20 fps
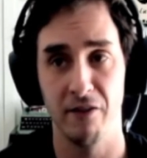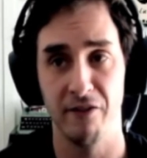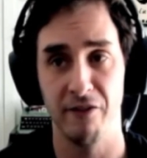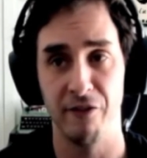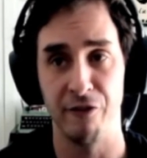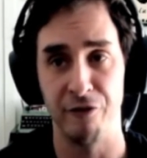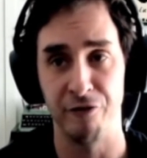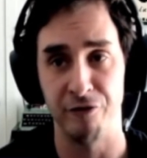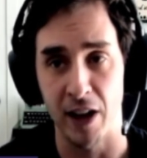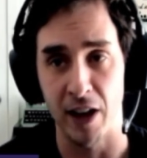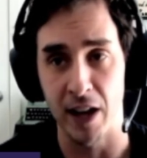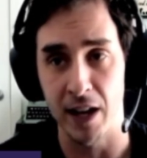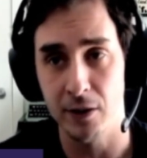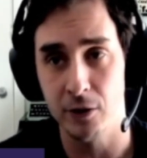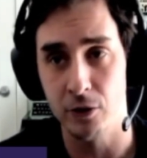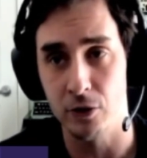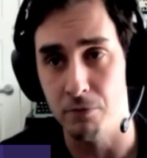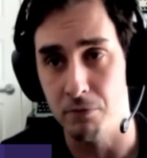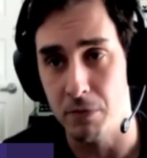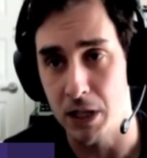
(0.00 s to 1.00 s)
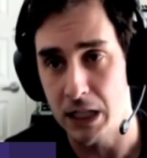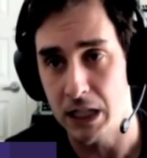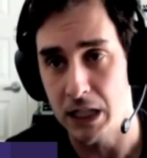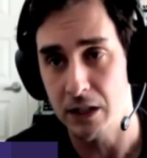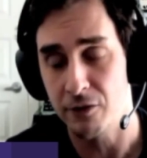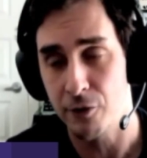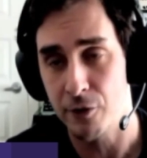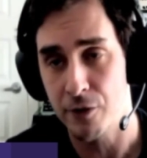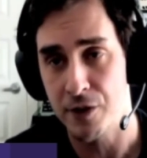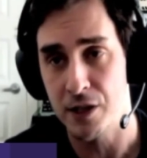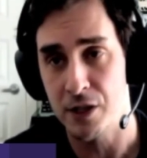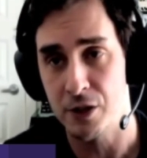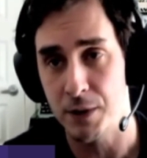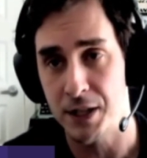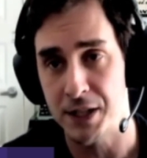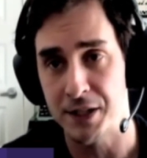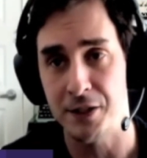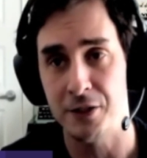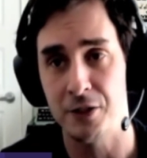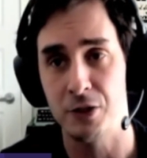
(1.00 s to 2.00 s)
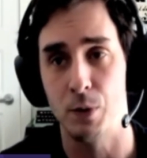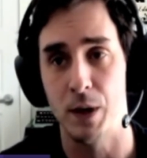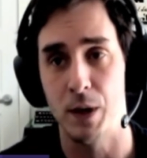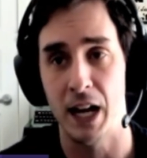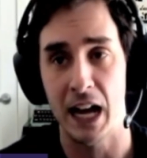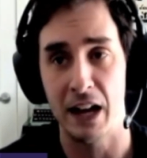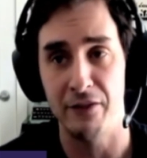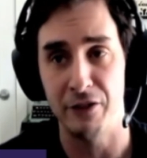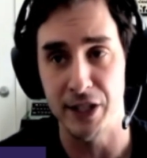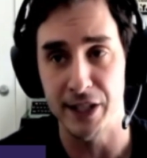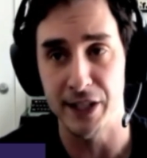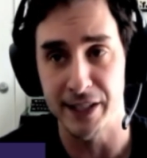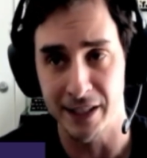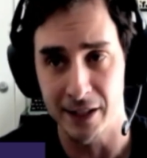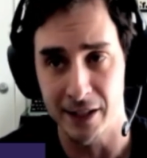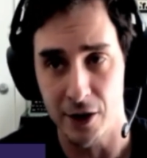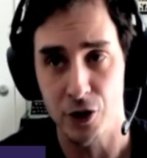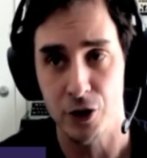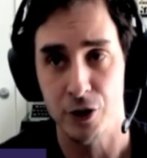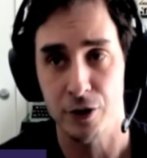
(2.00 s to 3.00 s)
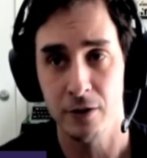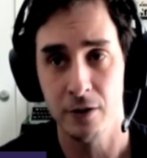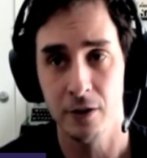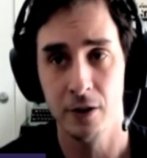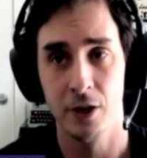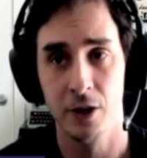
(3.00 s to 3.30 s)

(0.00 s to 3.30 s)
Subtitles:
fail to meet it for these reasons, we have a discussion